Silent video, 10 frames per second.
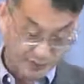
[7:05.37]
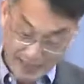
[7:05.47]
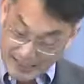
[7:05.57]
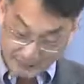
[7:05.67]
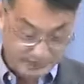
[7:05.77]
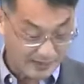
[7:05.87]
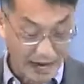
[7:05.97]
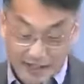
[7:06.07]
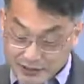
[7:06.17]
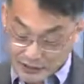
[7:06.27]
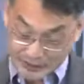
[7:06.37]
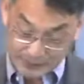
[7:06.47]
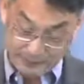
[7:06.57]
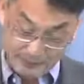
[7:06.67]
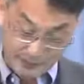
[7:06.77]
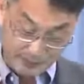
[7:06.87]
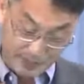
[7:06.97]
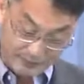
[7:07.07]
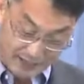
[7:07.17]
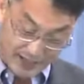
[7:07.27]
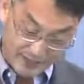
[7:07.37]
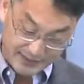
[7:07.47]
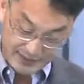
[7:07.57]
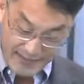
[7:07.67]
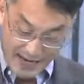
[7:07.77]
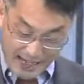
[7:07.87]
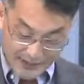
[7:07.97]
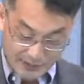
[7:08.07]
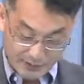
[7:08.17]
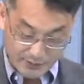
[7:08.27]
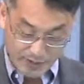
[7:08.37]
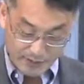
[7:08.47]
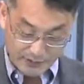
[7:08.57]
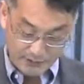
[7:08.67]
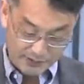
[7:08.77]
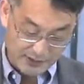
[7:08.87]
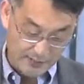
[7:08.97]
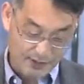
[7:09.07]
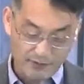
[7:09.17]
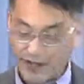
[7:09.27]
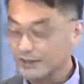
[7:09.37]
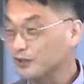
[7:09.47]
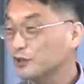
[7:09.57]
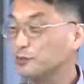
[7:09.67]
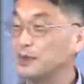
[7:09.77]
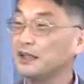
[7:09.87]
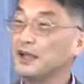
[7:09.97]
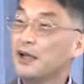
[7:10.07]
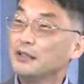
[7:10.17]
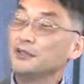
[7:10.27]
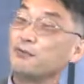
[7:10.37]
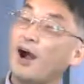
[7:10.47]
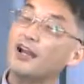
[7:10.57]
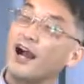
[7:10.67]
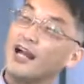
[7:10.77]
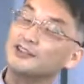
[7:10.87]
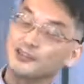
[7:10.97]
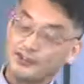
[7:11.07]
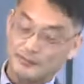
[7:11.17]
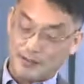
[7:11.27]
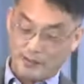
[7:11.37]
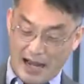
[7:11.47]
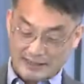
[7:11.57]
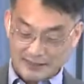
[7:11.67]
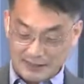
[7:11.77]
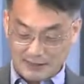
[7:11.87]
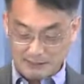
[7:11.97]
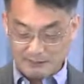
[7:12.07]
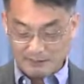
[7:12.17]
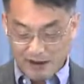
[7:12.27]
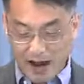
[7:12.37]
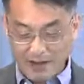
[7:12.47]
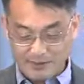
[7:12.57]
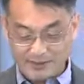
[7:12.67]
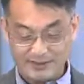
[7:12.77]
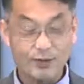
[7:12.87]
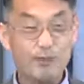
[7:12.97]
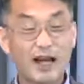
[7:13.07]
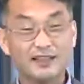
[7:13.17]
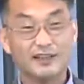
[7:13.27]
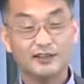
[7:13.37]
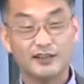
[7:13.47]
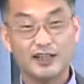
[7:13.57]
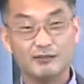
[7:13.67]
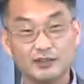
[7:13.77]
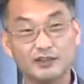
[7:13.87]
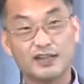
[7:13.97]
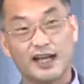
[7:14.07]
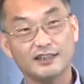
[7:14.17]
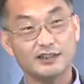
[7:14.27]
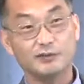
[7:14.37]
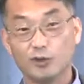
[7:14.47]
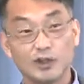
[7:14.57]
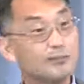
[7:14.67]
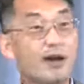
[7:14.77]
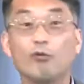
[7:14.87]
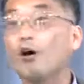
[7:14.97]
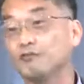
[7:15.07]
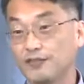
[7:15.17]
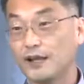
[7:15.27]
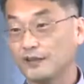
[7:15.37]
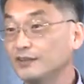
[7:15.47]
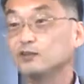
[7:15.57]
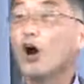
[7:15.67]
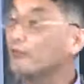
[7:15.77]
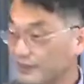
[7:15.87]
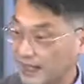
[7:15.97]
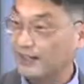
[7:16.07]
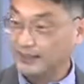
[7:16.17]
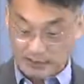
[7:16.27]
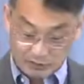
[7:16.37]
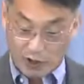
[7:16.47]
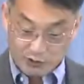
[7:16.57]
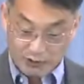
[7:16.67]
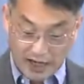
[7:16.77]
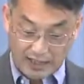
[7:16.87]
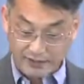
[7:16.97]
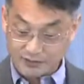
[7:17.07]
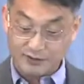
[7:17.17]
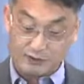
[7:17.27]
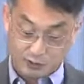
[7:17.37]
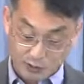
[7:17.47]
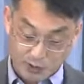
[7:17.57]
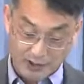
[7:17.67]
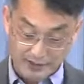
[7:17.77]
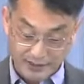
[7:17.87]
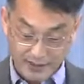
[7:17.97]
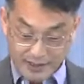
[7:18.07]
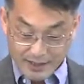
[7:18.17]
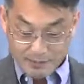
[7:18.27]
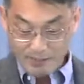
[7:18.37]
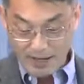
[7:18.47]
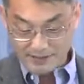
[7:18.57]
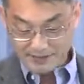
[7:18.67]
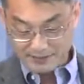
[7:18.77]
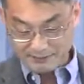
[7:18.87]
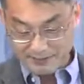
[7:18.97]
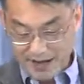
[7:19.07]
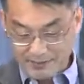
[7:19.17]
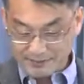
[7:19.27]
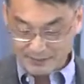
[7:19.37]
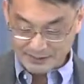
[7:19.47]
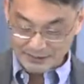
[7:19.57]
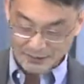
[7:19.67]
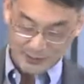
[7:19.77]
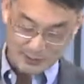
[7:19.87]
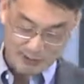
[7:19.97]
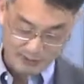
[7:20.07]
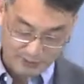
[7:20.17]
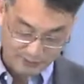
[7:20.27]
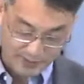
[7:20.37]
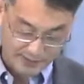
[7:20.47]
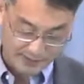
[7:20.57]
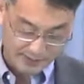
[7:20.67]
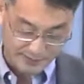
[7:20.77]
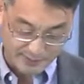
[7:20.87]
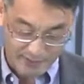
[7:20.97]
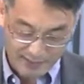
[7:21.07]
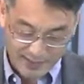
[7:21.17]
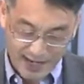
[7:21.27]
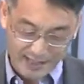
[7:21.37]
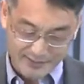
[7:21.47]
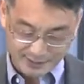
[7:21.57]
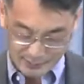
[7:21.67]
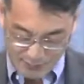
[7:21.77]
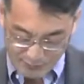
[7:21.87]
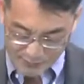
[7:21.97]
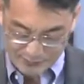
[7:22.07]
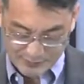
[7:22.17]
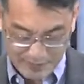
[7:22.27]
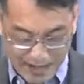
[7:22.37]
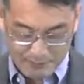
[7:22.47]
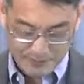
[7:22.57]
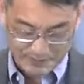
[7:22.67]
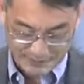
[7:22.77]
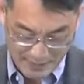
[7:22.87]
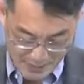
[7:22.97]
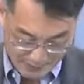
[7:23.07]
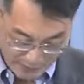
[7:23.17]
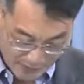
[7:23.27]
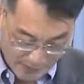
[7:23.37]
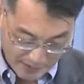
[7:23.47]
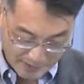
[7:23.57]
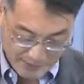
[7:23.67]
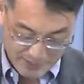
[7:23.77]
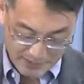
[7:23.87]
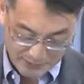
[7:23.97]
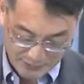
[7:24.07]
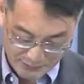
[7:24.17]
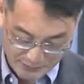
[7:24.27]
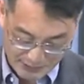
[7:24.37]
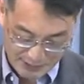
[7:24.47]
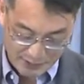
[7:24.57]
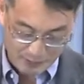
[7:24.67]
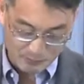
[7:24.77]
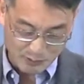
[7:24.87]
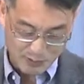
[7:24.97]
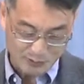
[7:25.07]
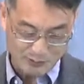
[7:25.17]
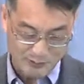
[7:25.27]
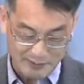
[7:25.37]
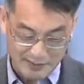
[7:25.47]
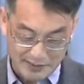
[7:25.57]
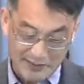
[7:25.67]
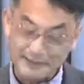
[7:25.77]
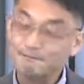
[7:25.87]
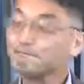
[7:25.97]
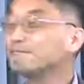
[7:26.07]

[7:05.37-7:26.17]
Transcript: crepes, ice cream was my favorite. I still remember the first time my father took me to buy ice cream at Baskin Robbins. You know, back in Korea, when you say ice cream, you only meant one flavor. It was all vanilla. That's all you got. There was no choice with Baskin Robbins, 31 flavors with all kinds of sauces, toppings. Talk about the American dream come true for a kid.